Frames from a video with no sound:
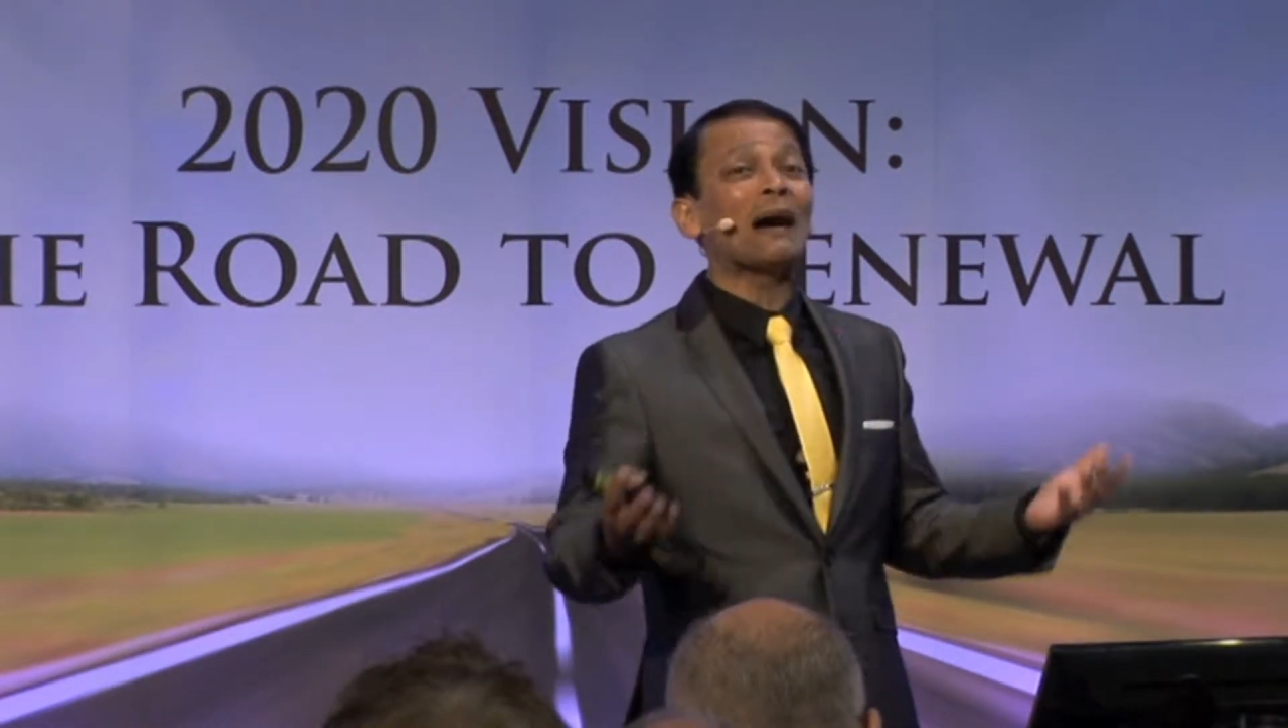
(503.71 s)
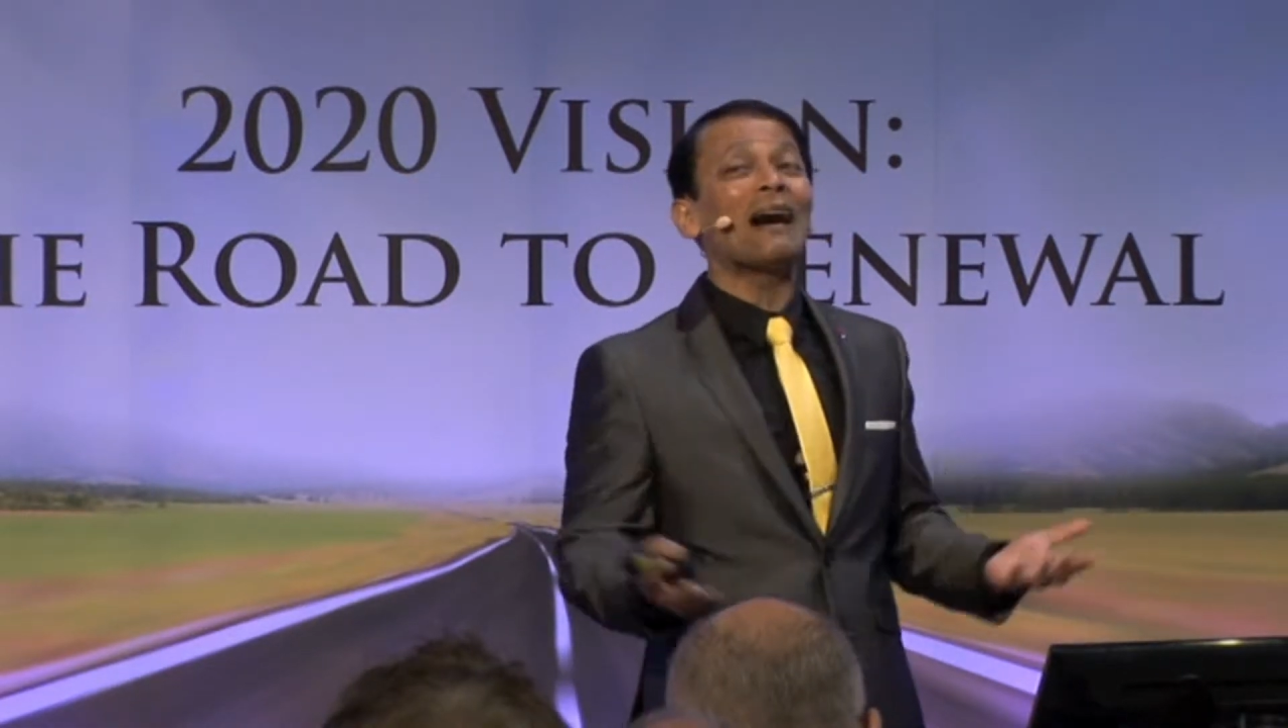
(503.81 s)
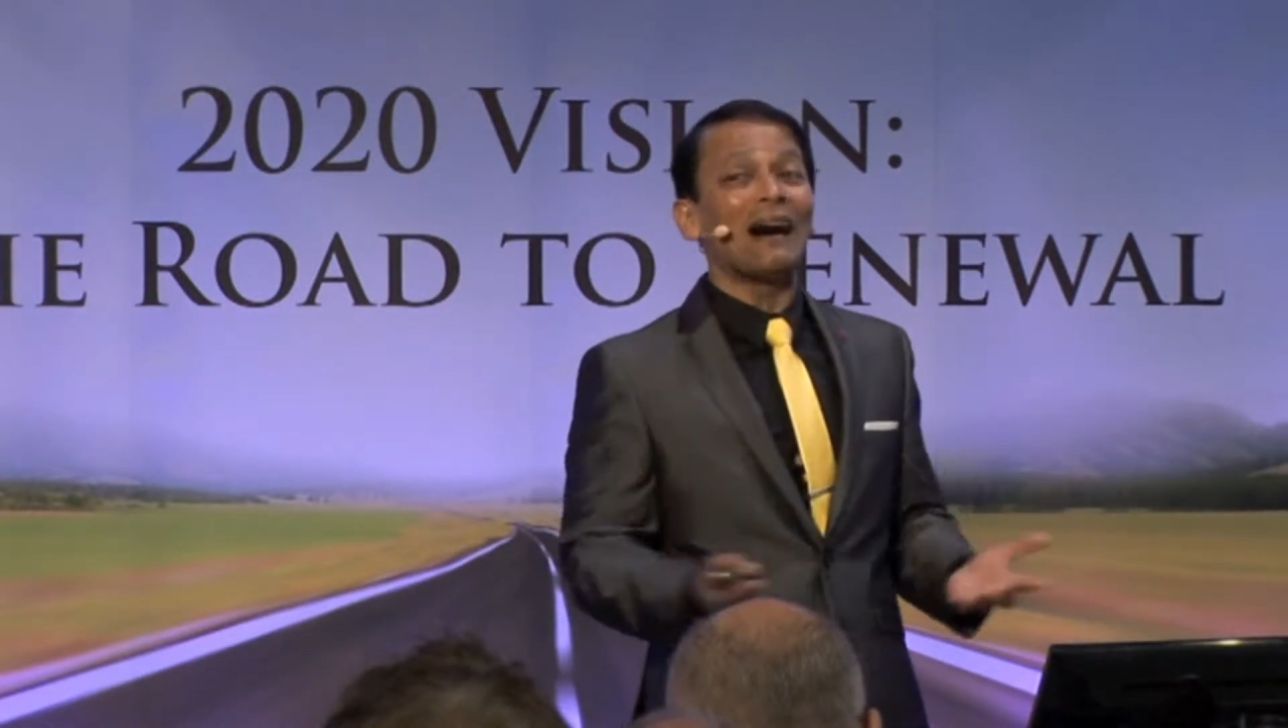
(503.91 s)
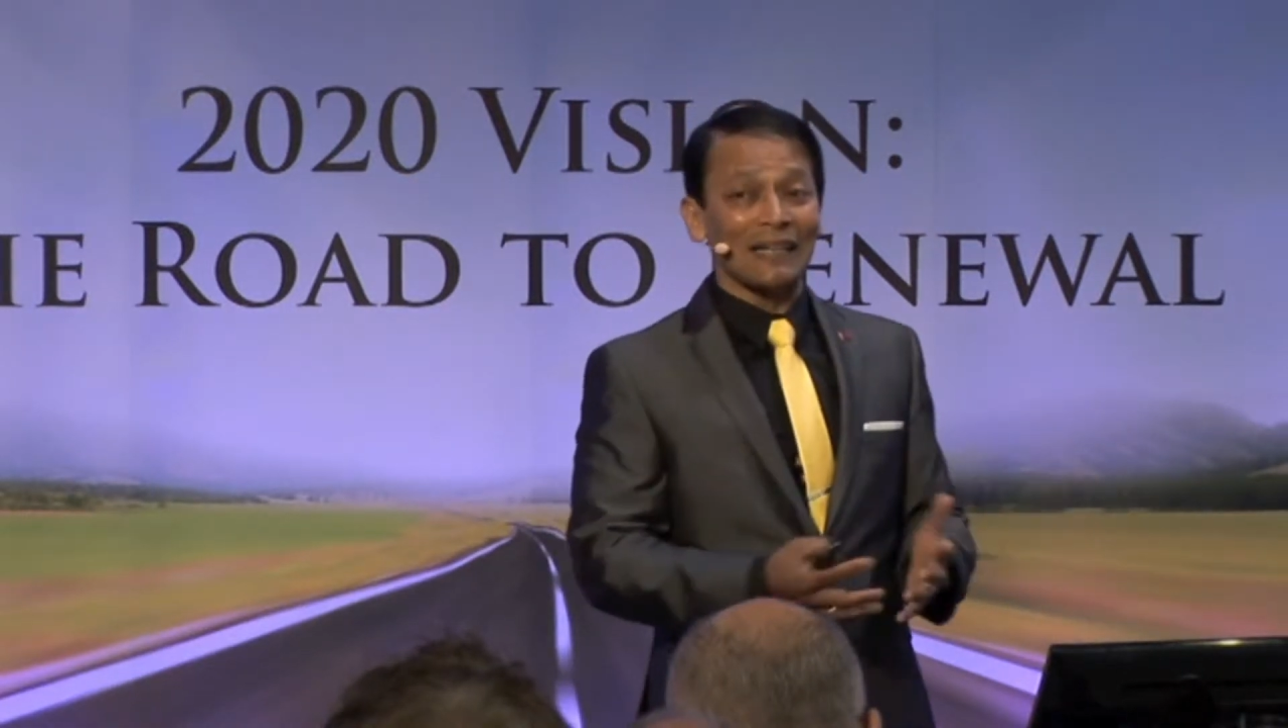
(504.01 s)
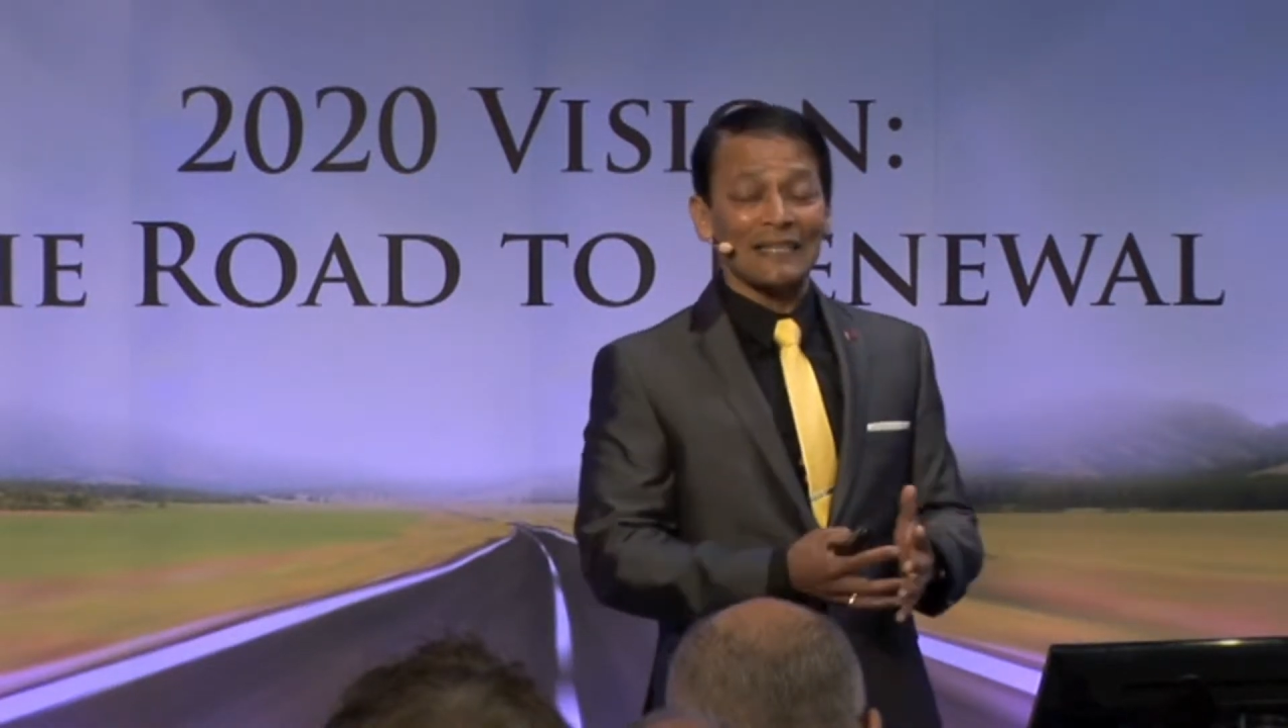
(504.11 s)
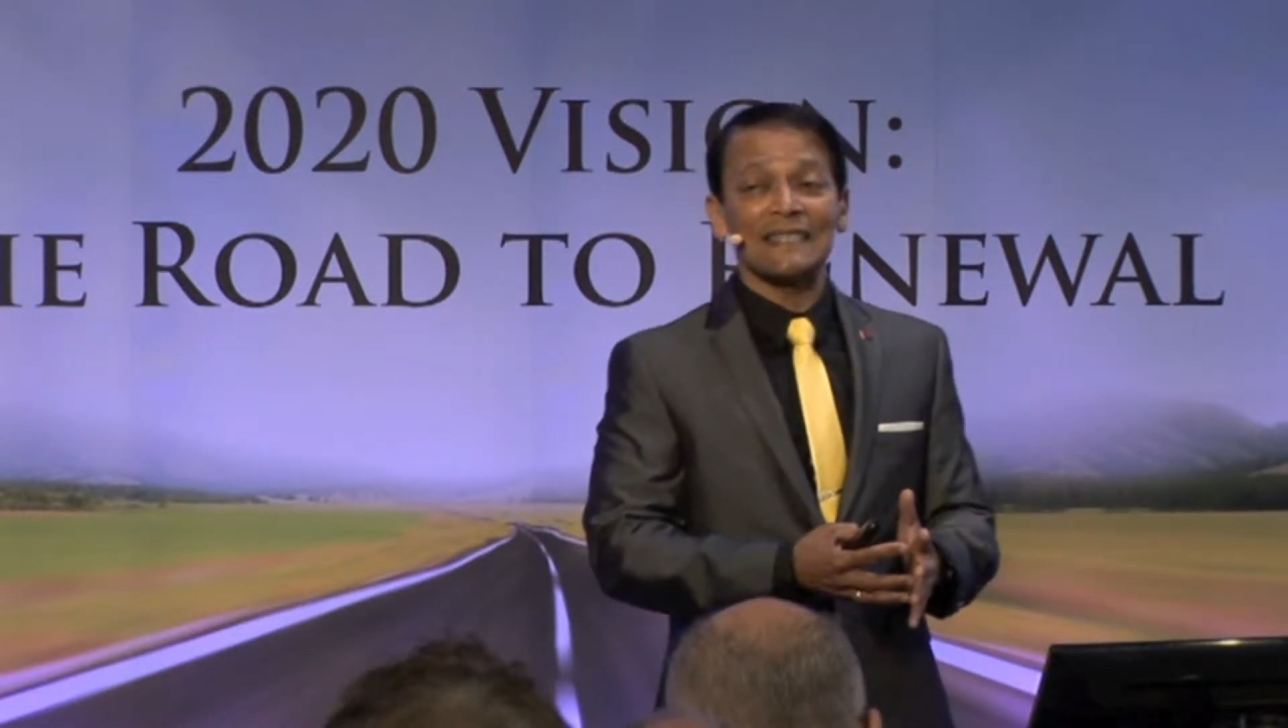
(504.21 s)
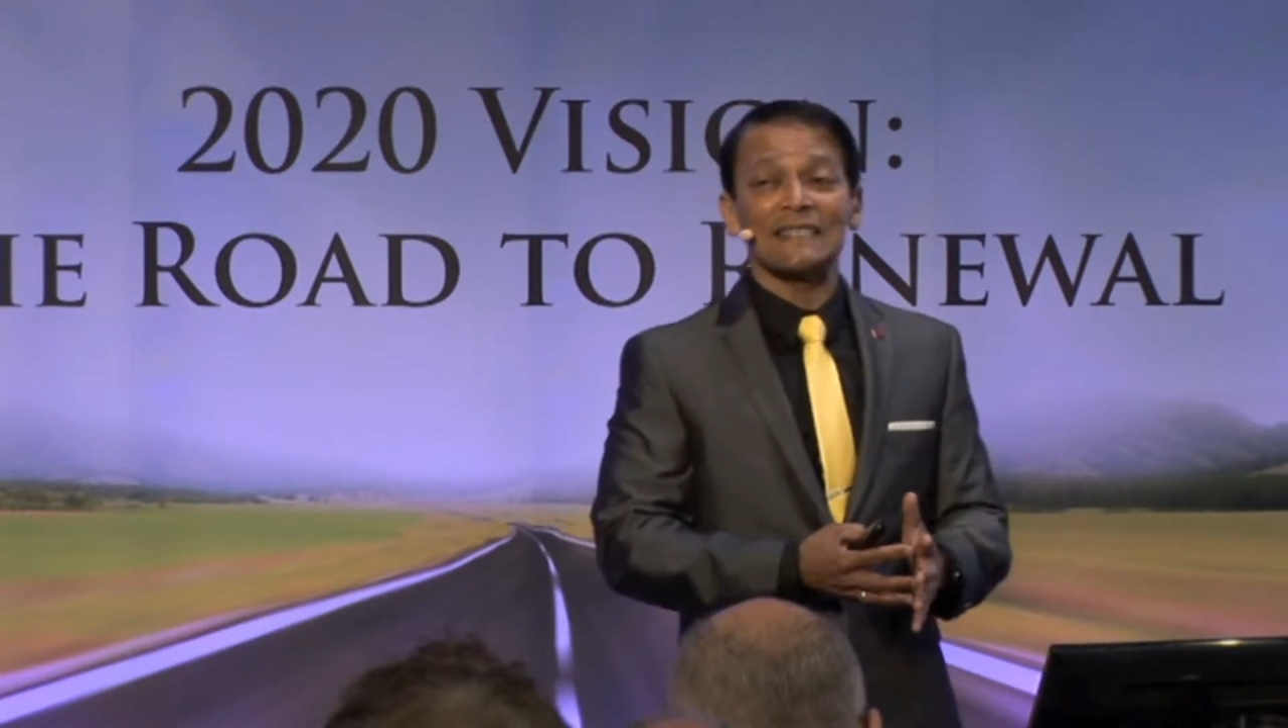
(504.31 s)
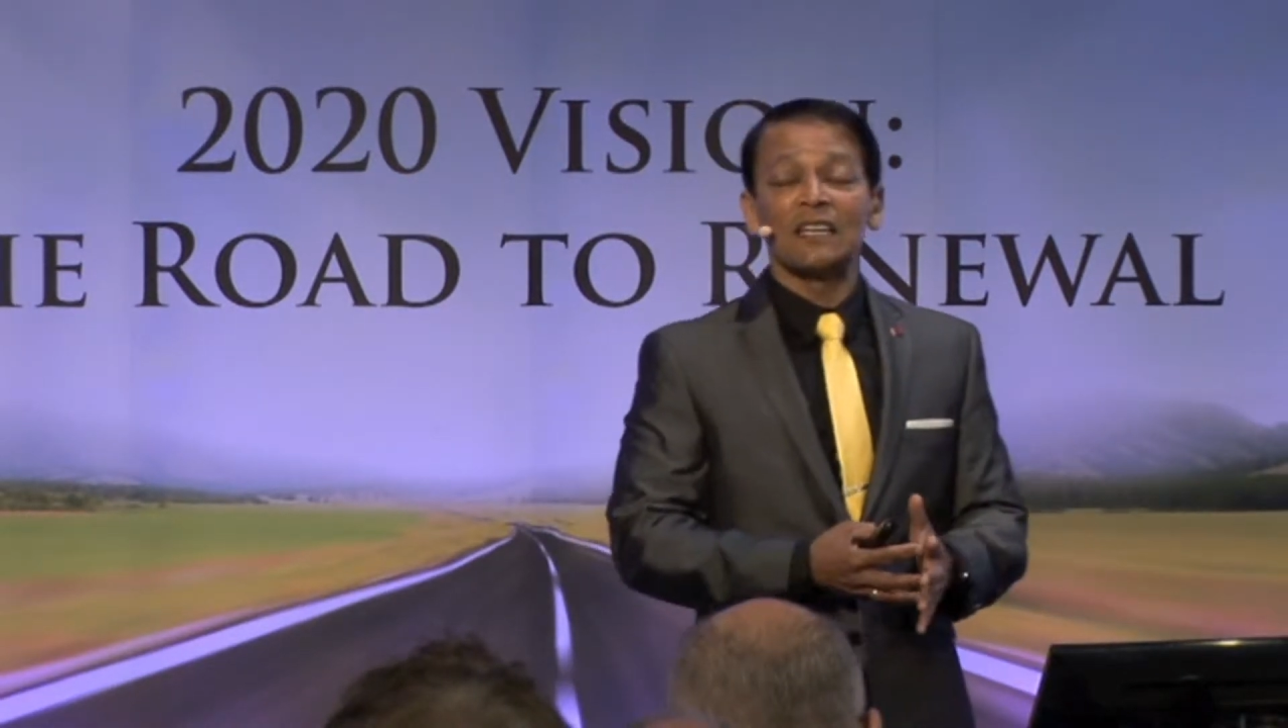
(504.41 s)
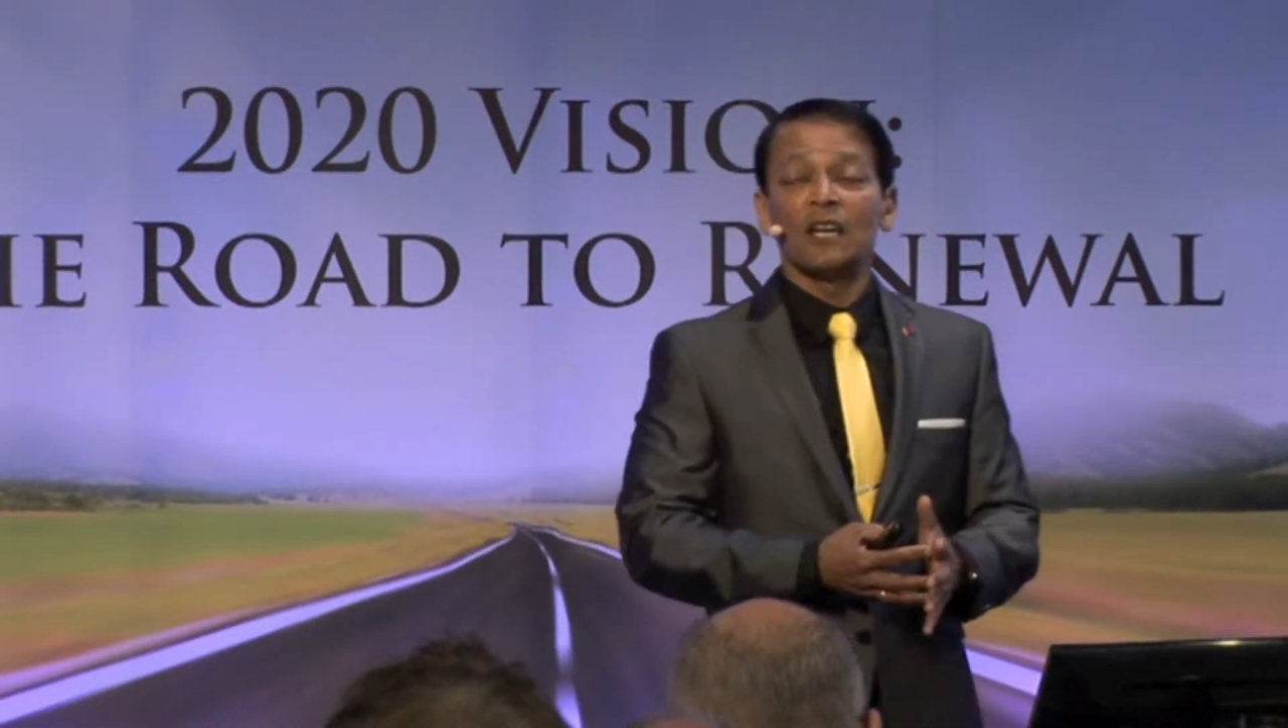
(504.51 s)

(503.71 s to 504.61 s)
parts